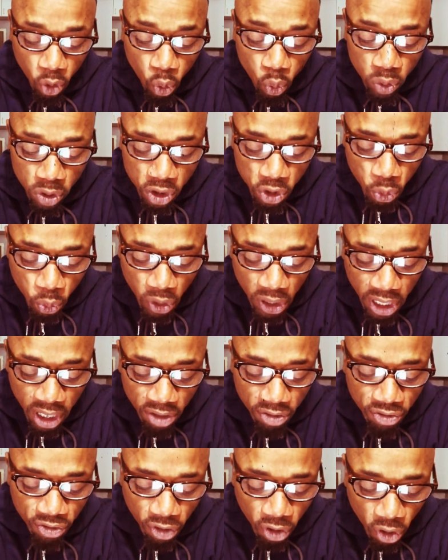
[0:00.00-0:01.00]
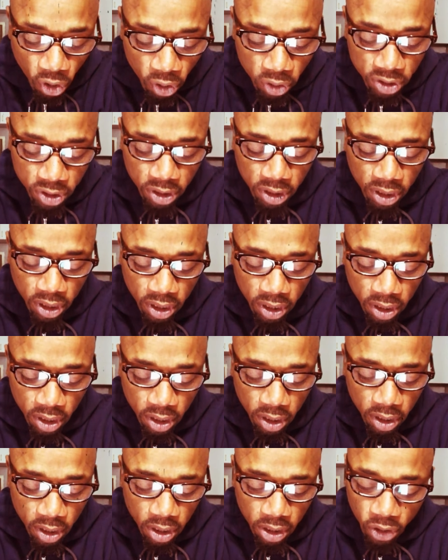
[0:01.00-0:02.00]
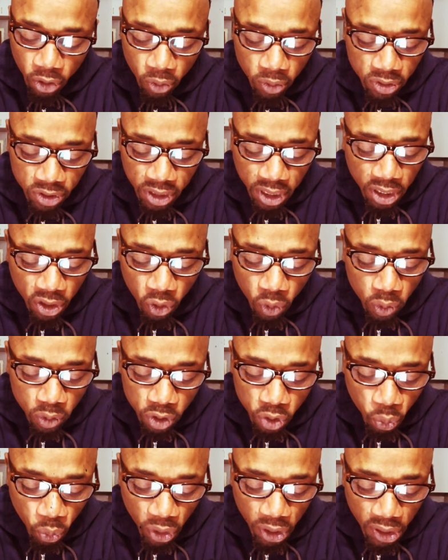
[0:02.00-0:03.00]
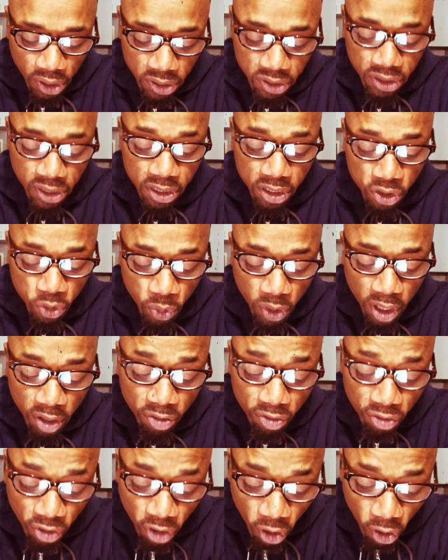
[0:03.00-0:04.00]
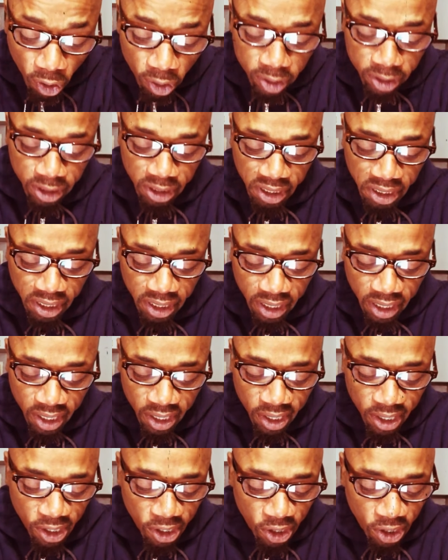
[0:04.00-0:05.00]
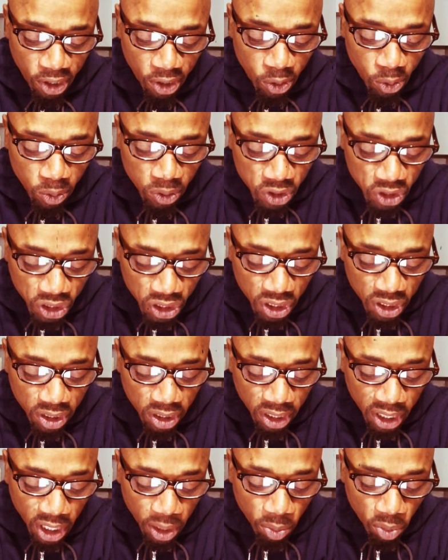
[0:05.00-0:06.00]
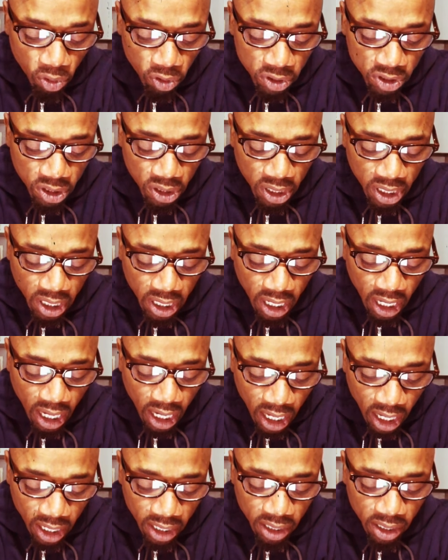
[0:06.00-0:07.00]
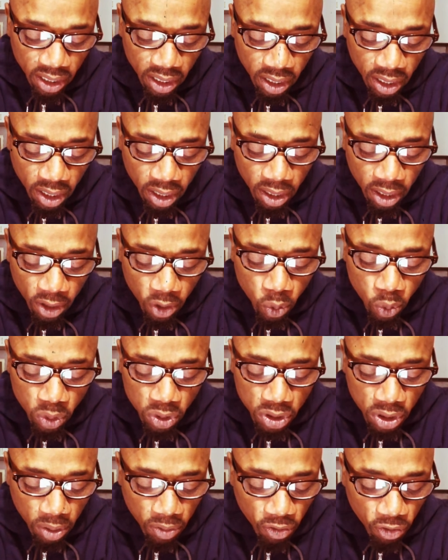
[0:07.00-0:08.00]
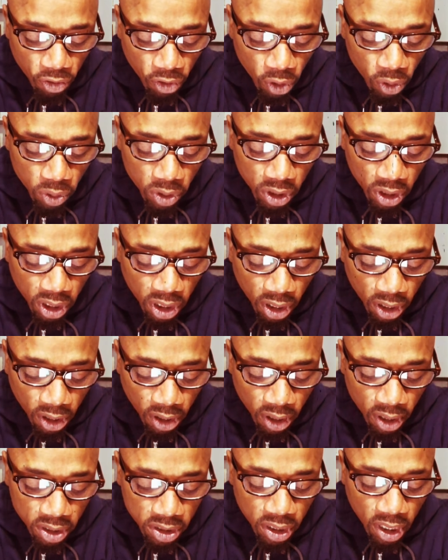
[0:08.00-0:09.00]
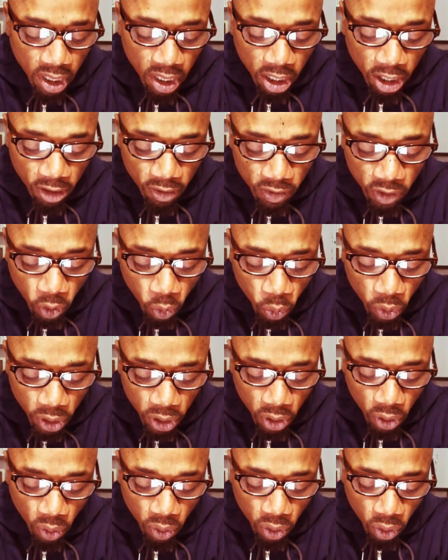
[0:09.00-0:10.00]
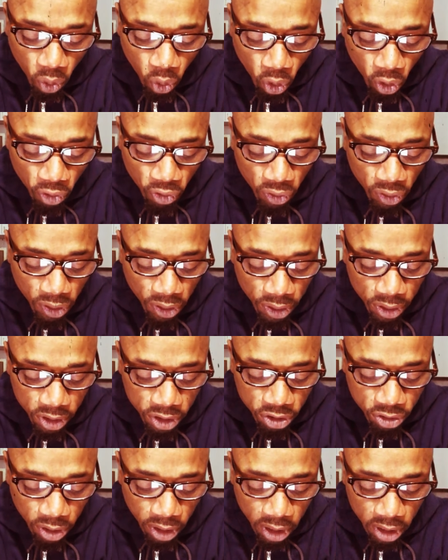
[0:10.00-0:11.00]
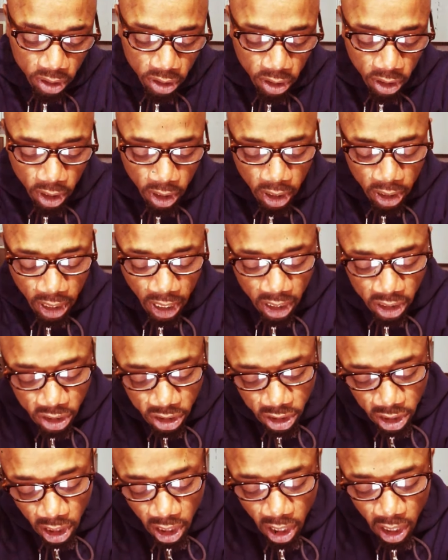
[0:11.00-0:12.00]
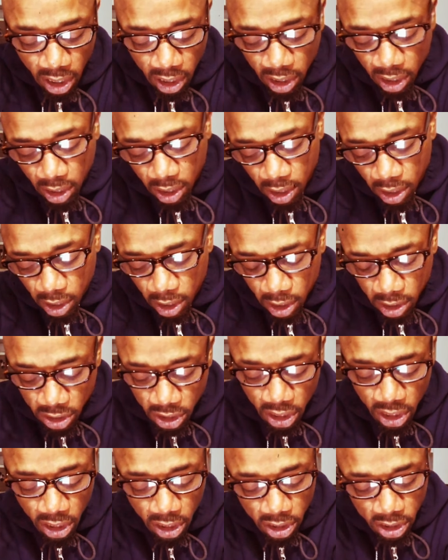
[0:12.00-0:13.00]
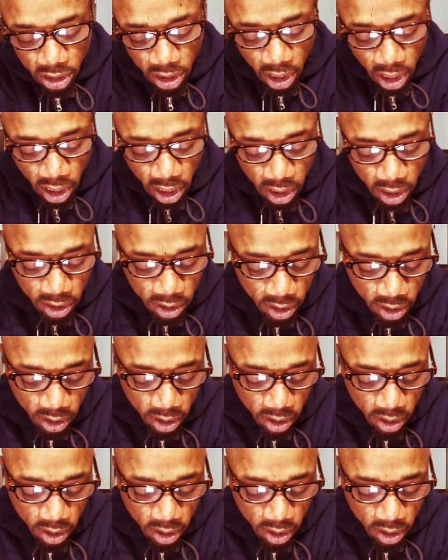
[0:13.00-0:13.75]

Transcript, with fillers: who swear falsely. Don't say don't swear, say swear falsely, who cheat laborers of their hire, who subvert the cause of the widow, the orphan, and the stranger. That's charity, taking charity